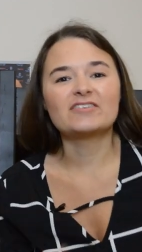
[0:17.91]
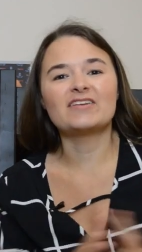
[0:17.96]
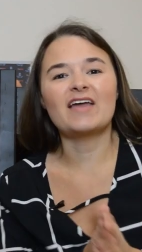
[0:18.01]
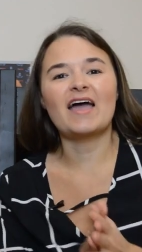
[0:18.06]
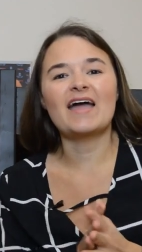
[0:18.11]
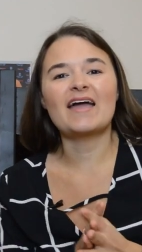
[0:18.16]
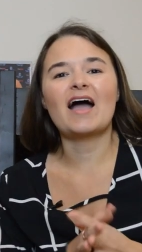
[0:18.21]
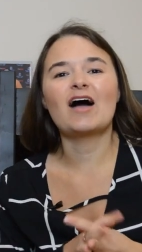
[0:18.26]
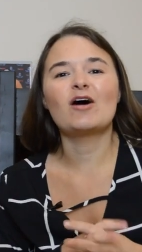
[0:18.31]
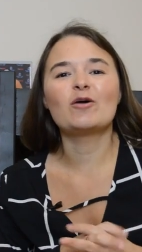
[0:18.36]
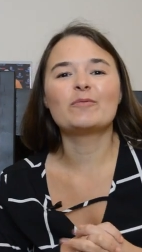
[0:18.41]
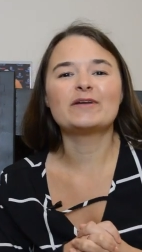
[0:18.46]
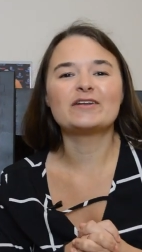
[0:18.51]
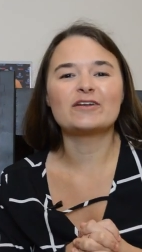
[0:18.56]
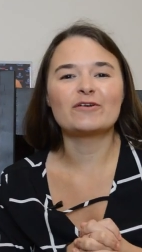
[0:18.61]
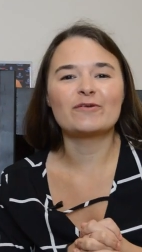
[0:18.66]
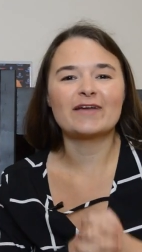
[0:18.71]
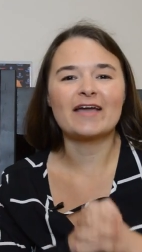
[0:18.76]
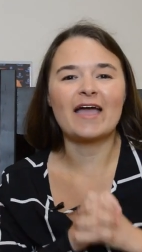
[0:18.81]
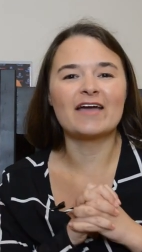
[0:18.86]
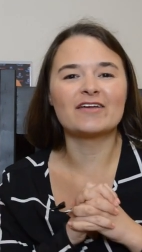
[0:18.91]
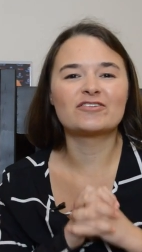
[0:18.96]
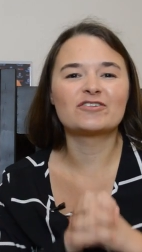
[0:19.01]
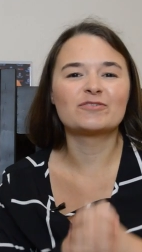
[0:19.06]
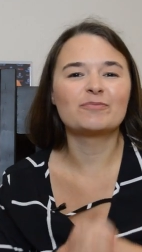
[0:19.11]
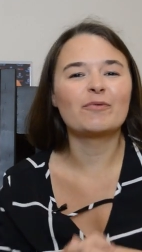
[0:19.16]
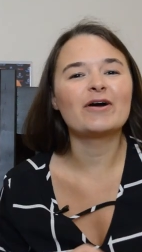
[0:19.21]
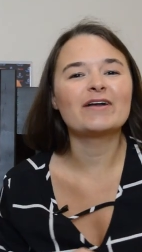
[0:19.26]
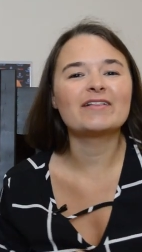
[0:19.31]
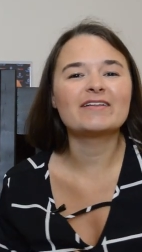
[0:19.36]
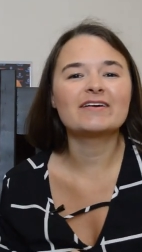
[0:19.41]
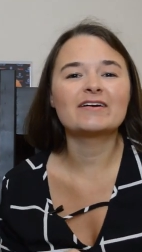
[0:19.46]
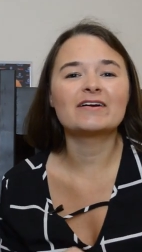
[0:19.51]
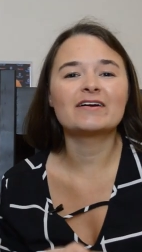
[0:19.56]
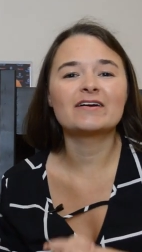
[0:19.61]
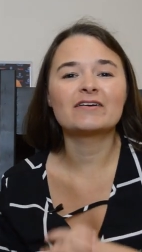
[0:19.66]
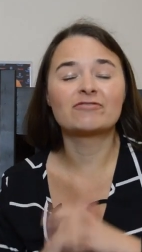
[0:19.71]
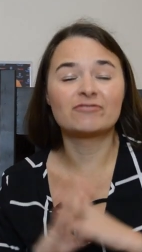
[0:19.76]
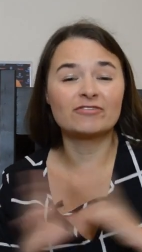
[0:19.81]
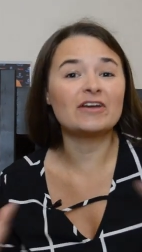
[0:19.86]
Today I'll be doing a
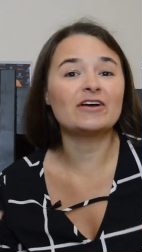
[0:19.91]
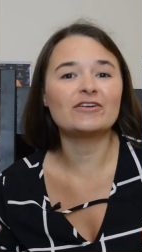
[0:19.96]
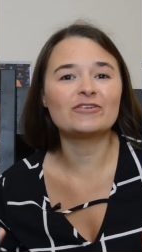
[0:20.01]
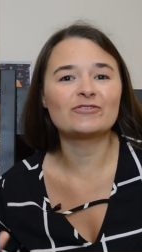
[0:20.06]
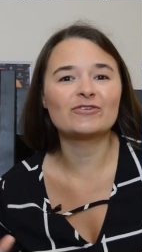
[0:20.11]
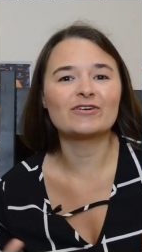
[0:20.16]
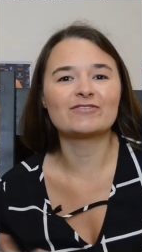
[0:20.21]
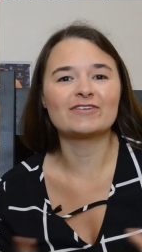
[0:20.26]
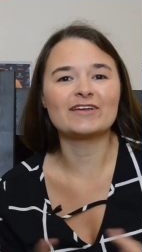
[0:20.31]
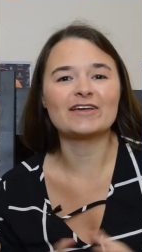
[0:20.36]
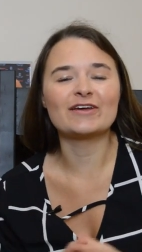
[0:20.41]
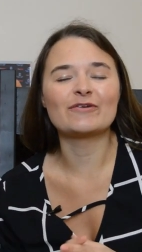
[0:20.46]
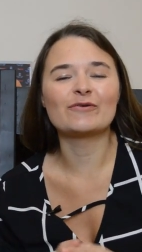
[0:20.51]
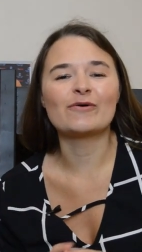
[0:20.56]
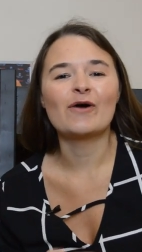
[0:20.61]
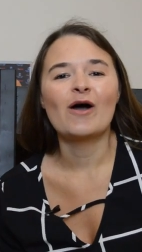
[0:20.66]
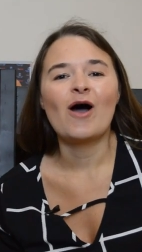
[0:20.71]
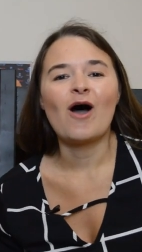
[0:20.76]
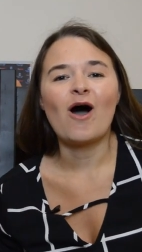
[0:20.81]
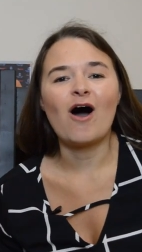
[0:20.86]
spoiler filled review